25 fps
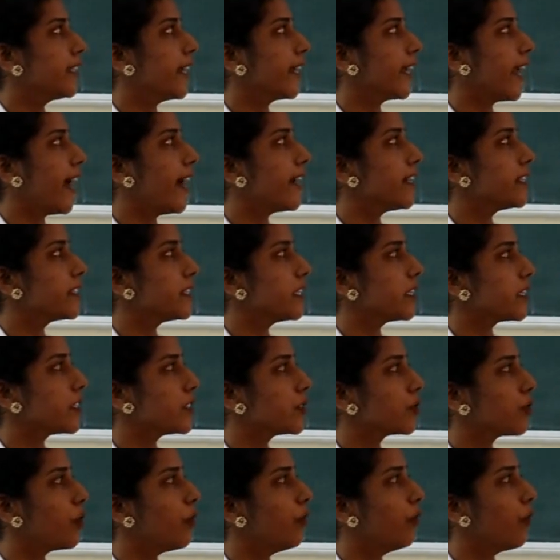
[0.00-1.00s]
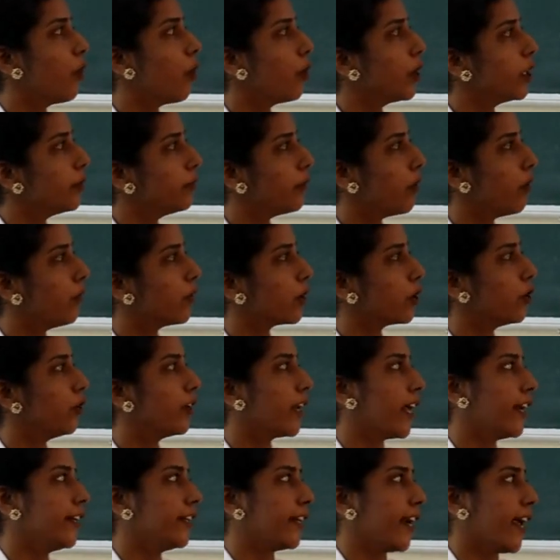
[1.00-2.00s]
they carries the risk of volume
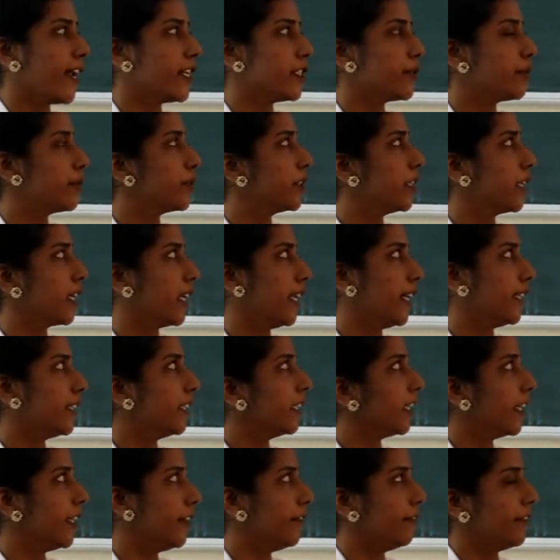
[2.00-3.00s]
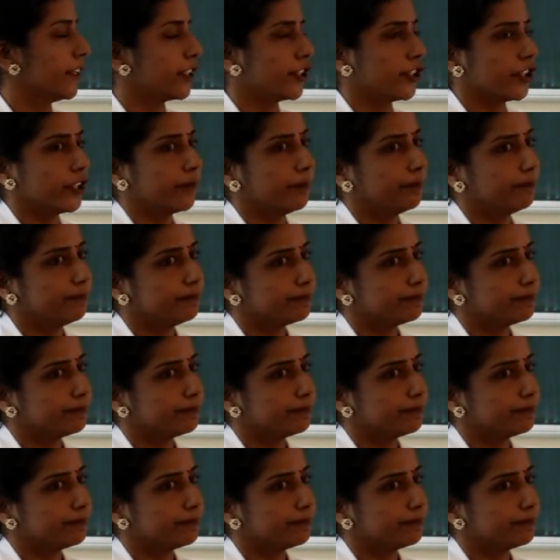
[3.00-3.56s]
overload and transfusion related infection.